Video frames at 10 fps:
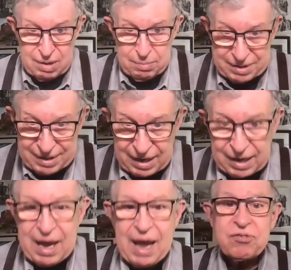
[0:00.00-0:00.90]
But
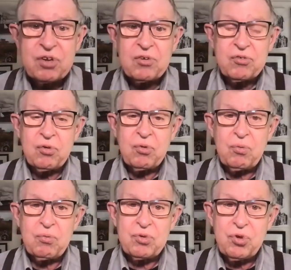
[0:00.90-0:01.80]
getting access
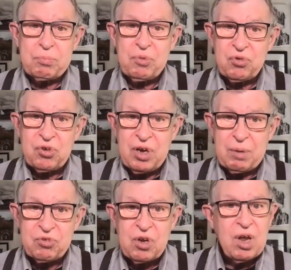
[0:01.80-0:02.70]
to the
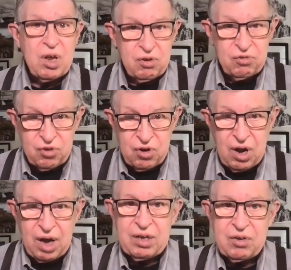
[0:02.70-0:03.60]
museums is
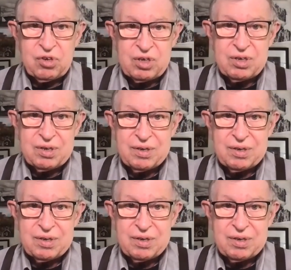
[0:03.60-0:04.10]
not easy.